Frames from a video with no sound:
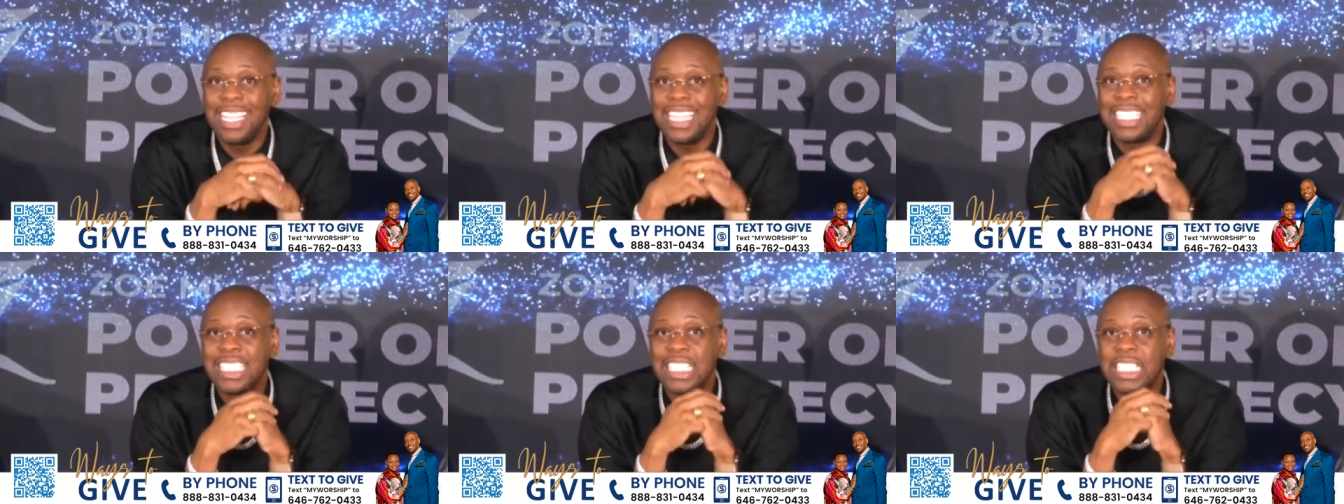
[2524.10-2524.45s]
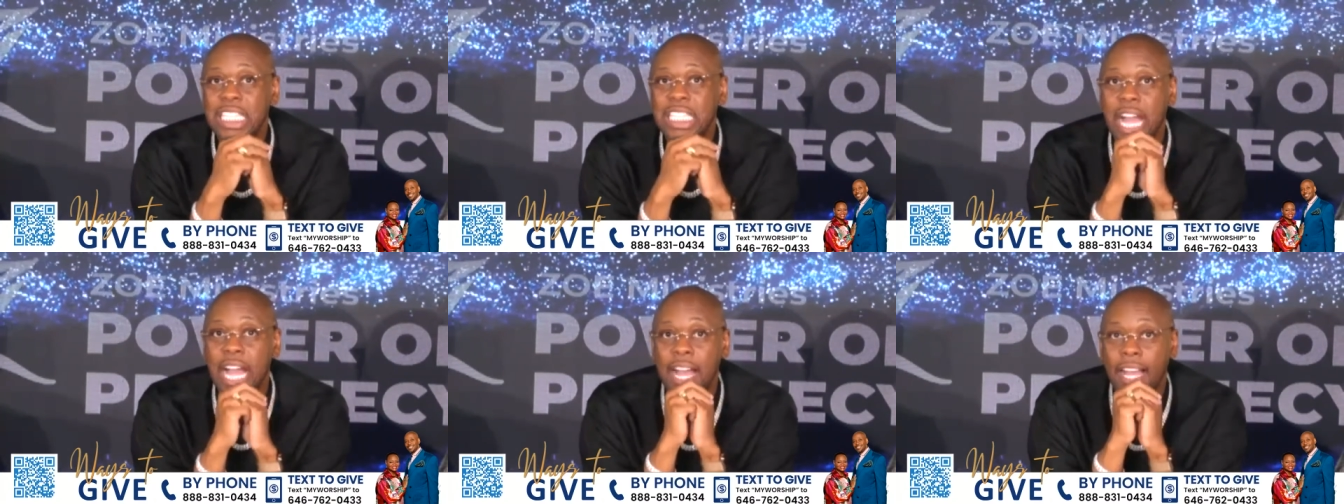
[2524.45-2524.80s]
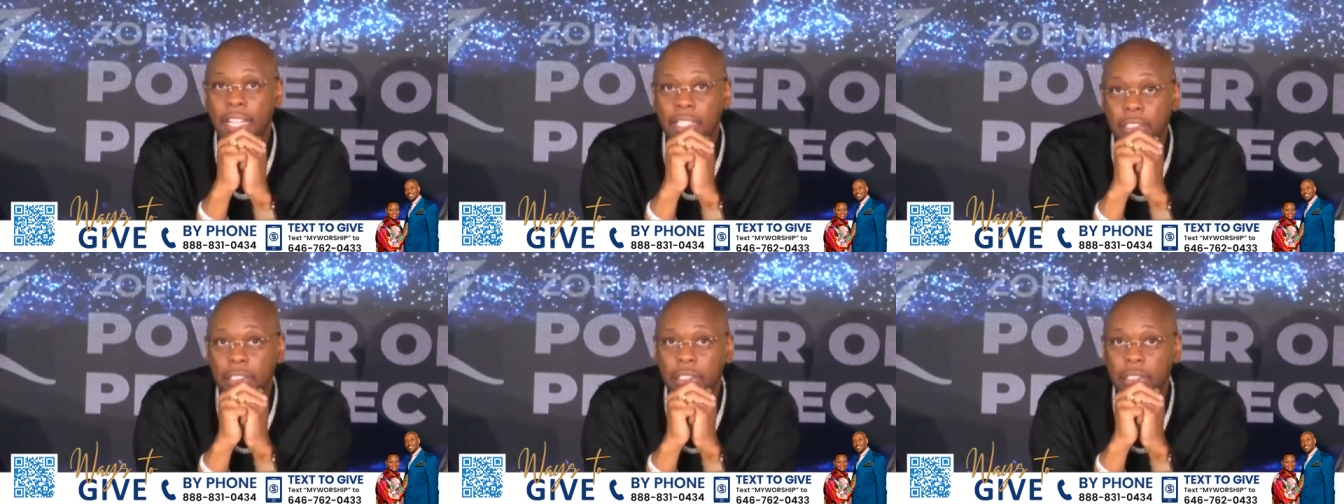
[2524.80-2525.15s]
is
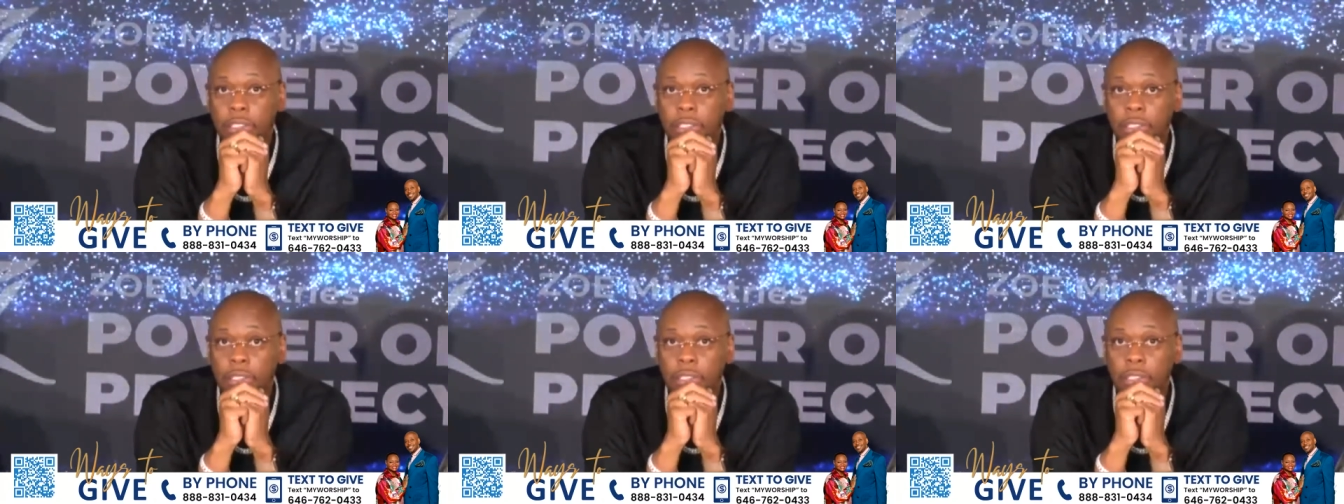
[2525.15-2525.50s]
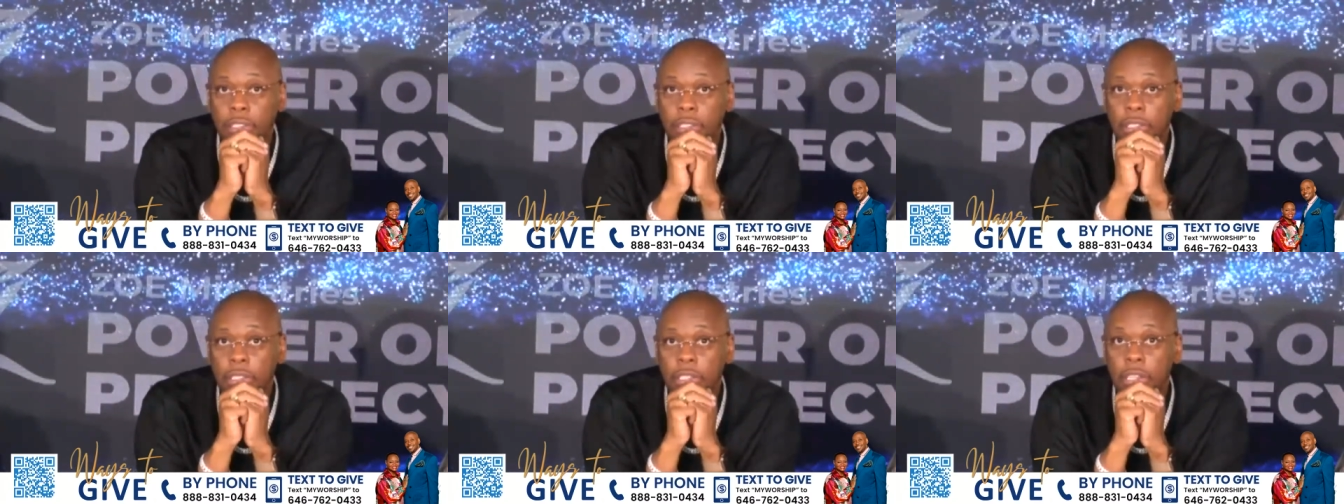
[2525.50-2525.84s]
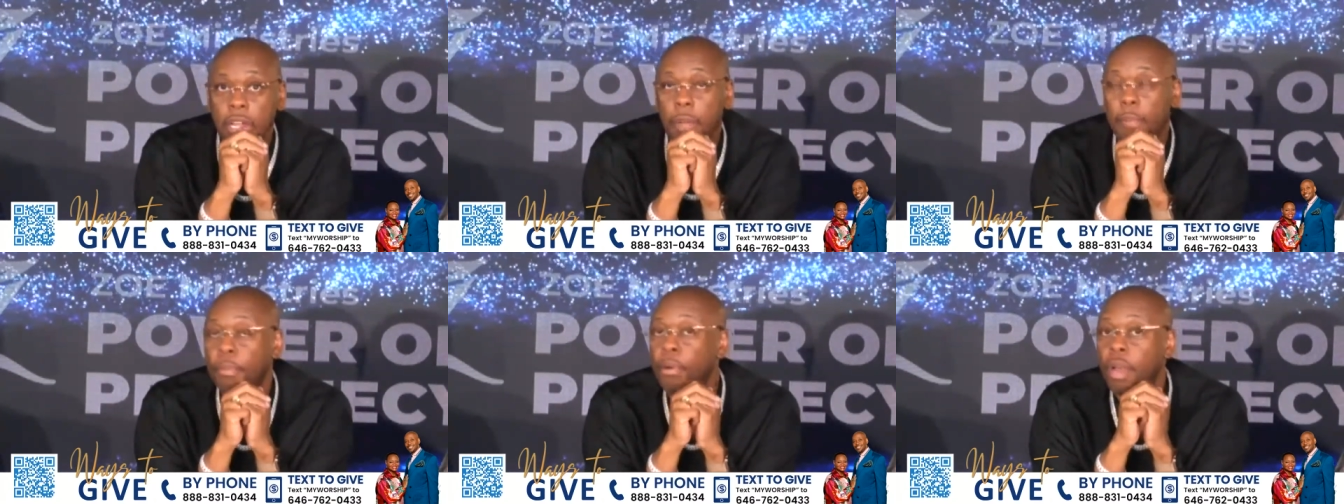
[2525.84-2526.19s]
not
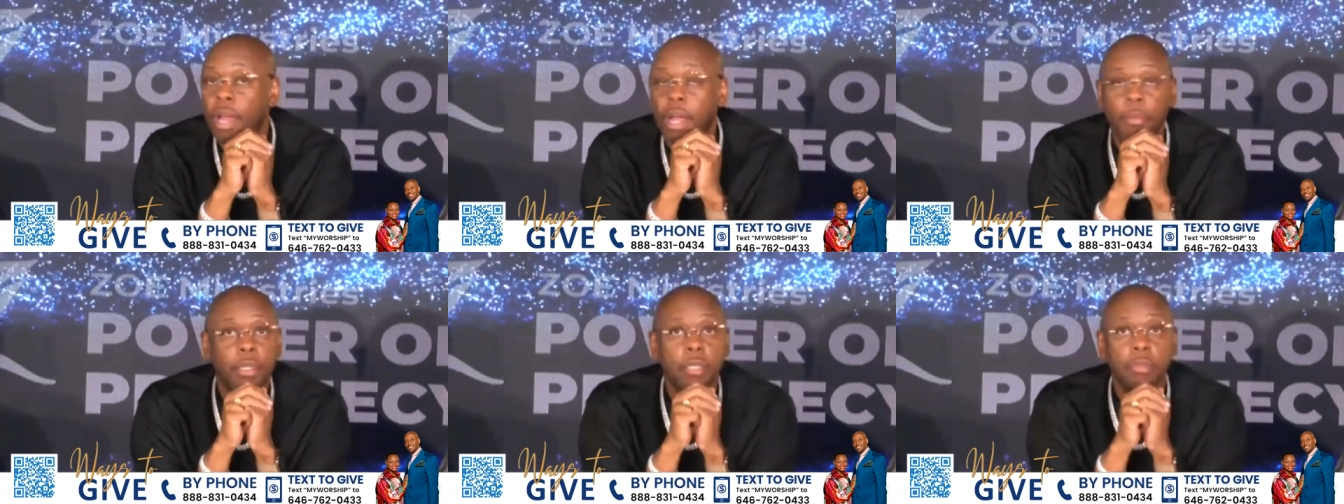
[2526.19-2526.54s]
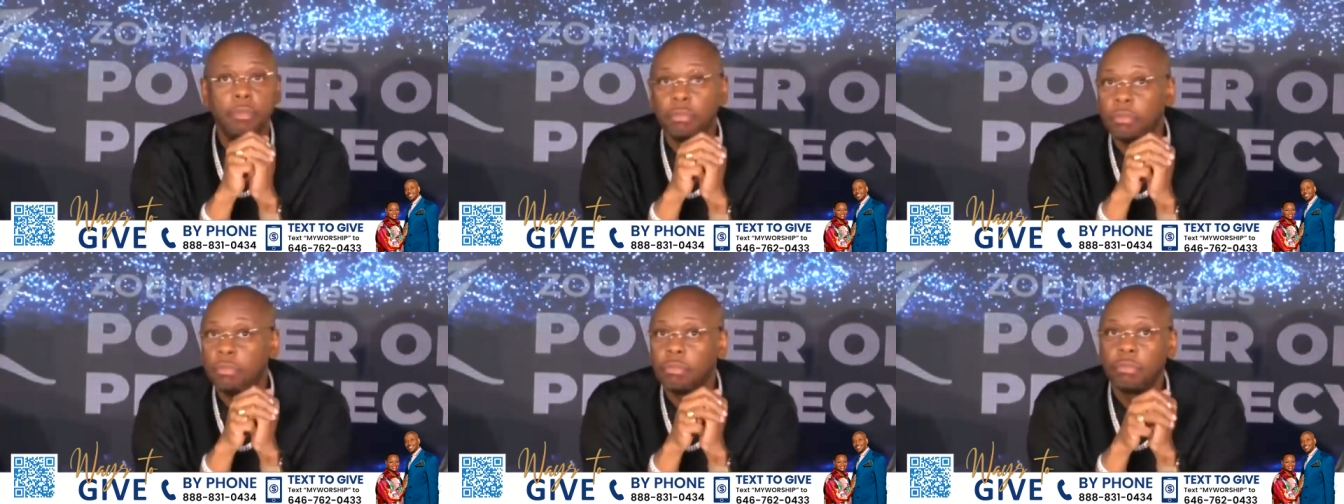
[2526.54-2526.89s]
a problem.